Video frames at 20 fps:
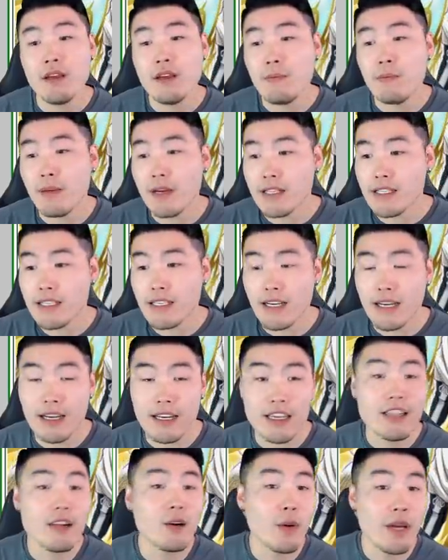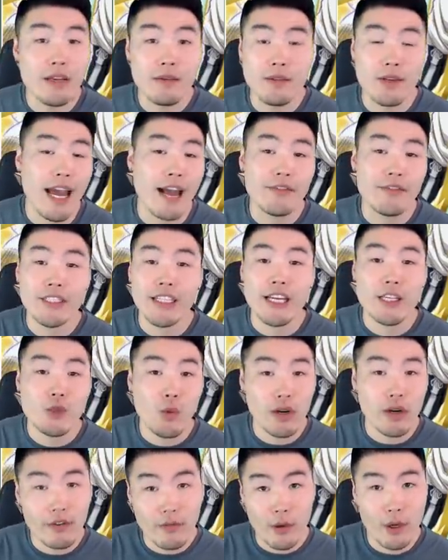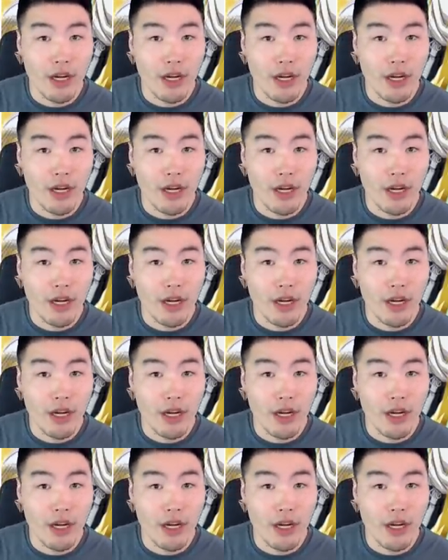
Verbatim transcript: But uh, either way, you have to get 24